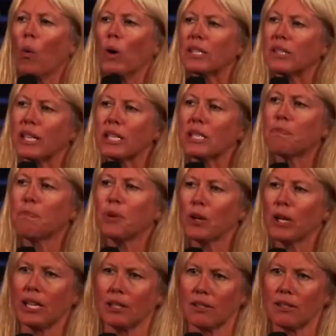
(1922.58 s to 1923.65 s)
was this
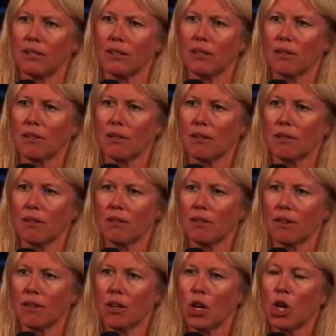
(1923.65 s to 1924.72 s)
priest,
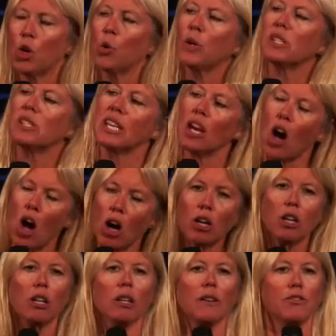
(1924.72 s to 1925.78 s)
who is the
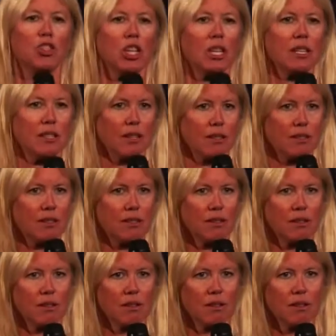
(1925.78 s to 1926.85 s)
uncle of
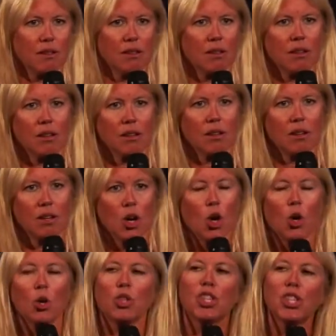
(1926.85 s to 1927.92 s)
Jesus,
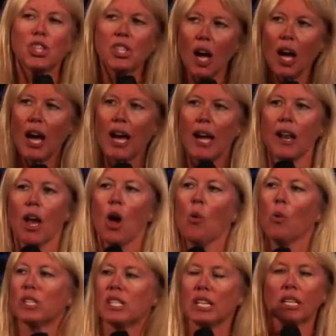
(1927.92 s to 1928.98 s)
whose son
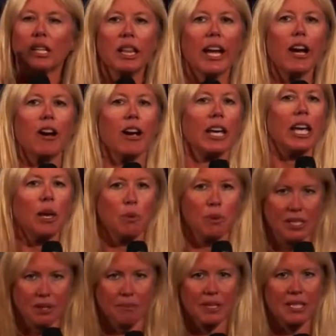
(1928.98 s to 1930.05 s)
was declaring he
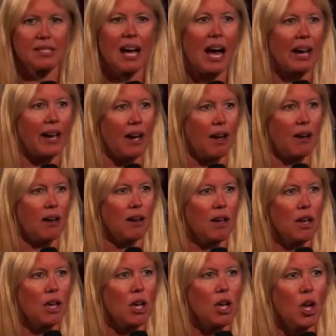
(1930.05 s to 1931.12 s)
was the Messiah,
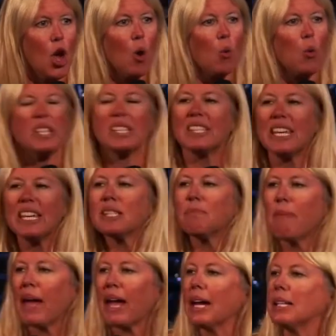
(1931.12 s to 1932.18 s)
was
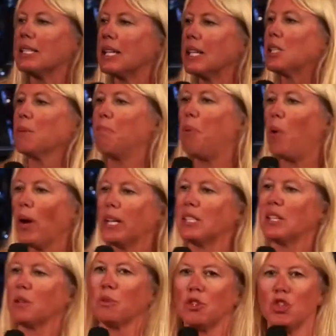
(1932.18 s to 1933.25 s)
this man
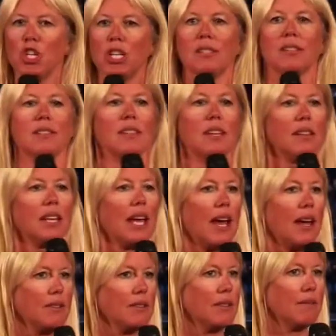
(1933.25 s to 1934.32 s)
disappointed with Jesus in the
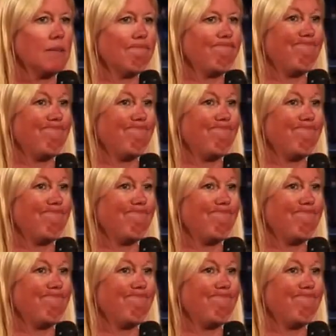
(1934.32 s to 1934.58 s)
end?